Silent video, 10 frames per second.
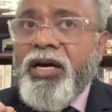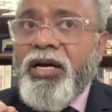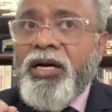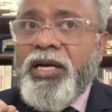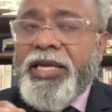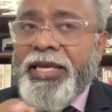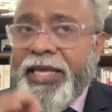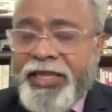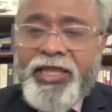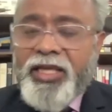Uh,
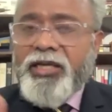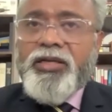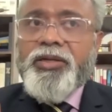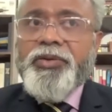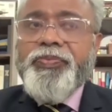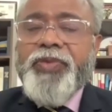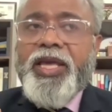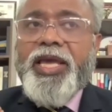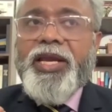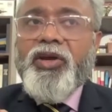in the
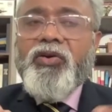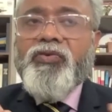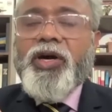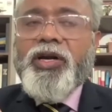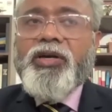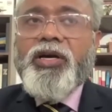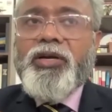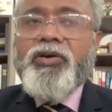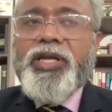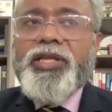area of
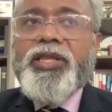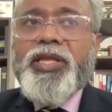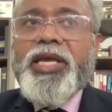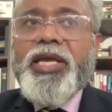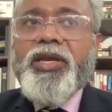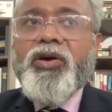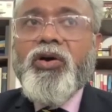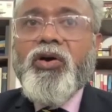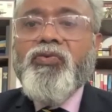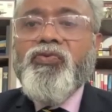Arakan or in the area
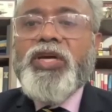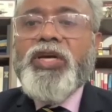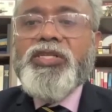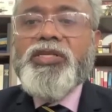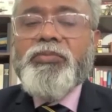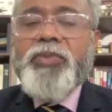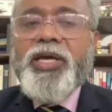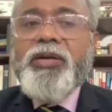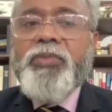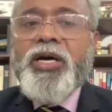of West
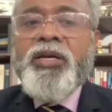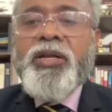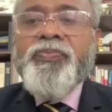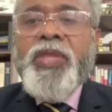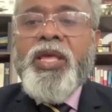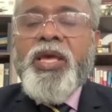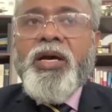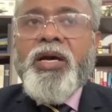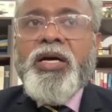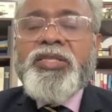Myanmar,
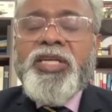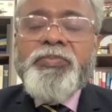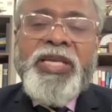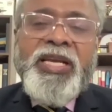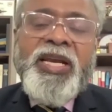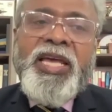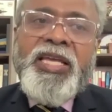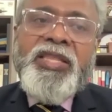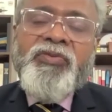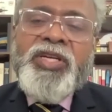uh, something
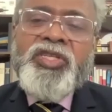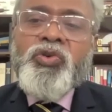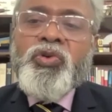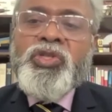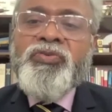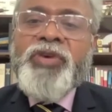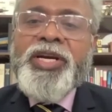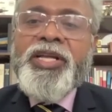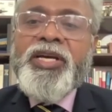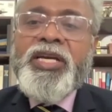like the west coast of
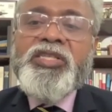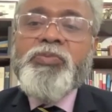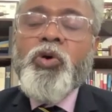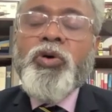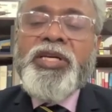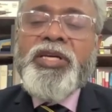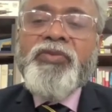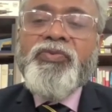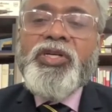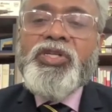India, it's more than
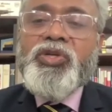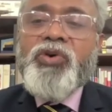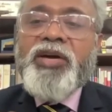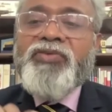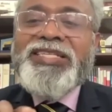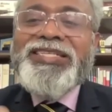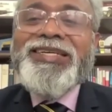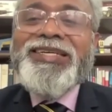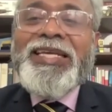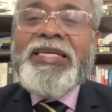rivers, you have these
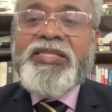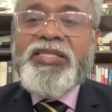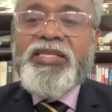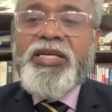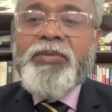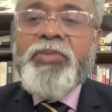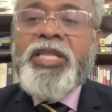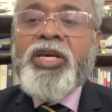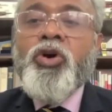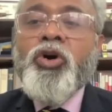creeks
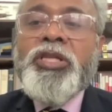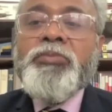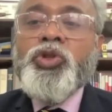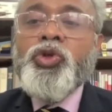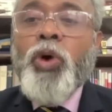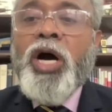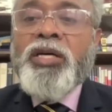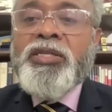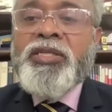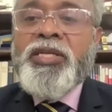but they call them
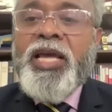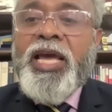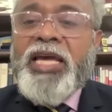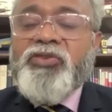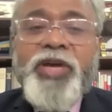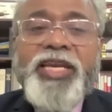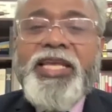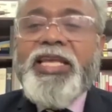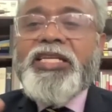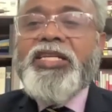chaungs. It's
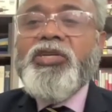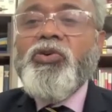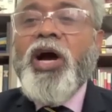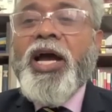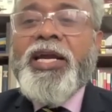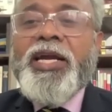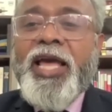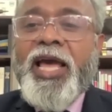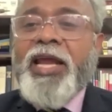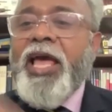very easy to
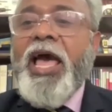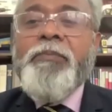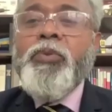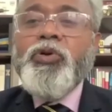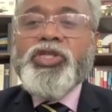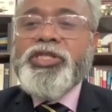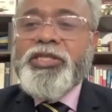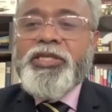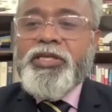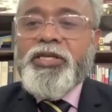hide and ambush
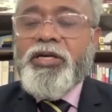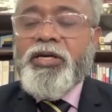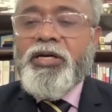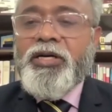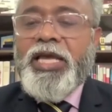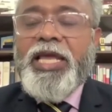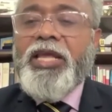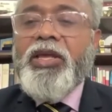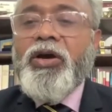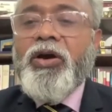uh,
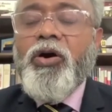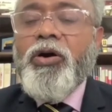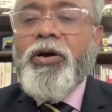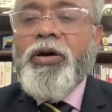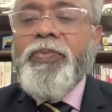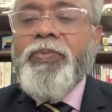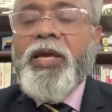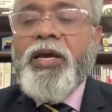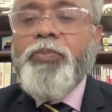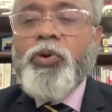any um,
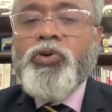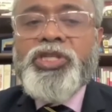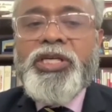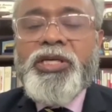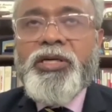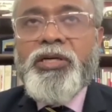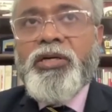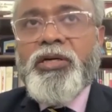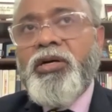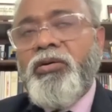approaching
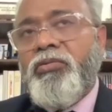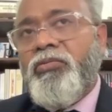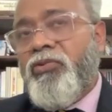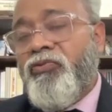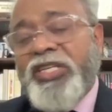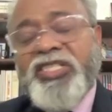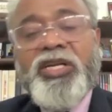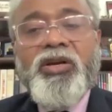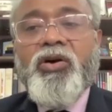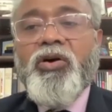uh,
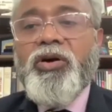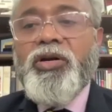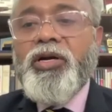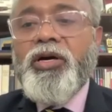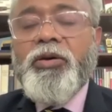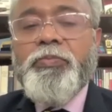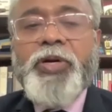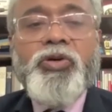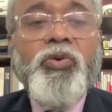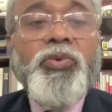vessel or uh,
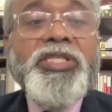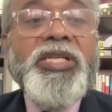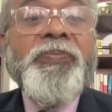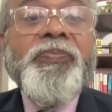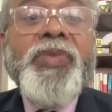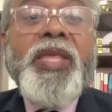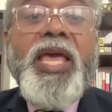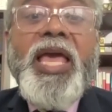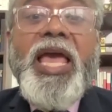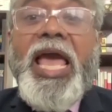patrol vessel.
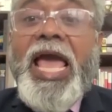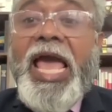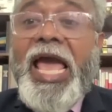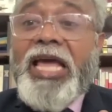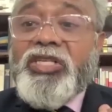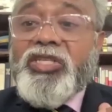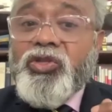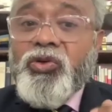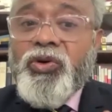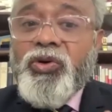And
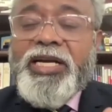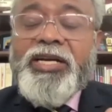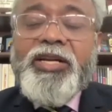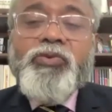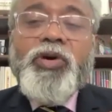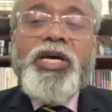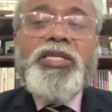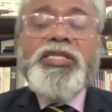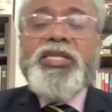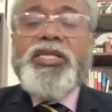so it
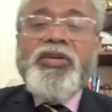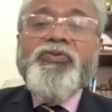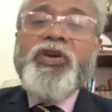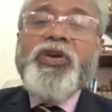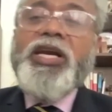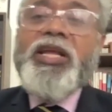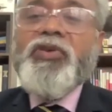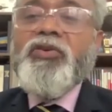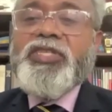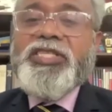requires a different
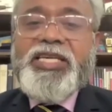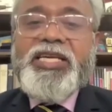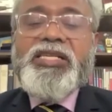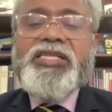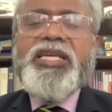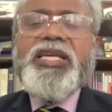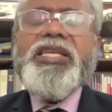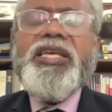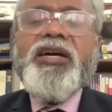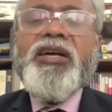level of skills,
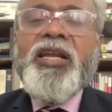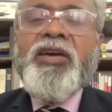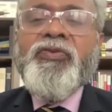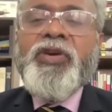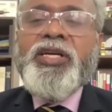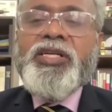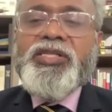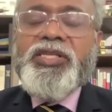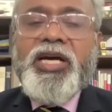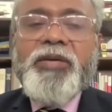and young
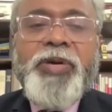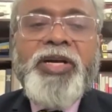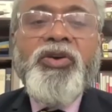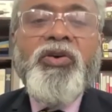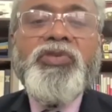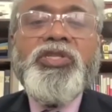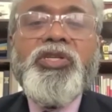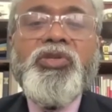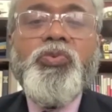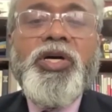lieutenants, young petty
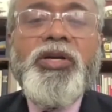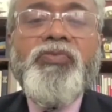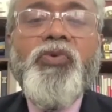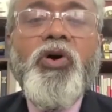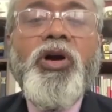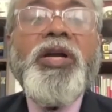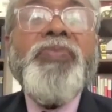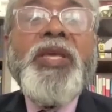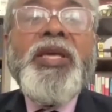officers were involved.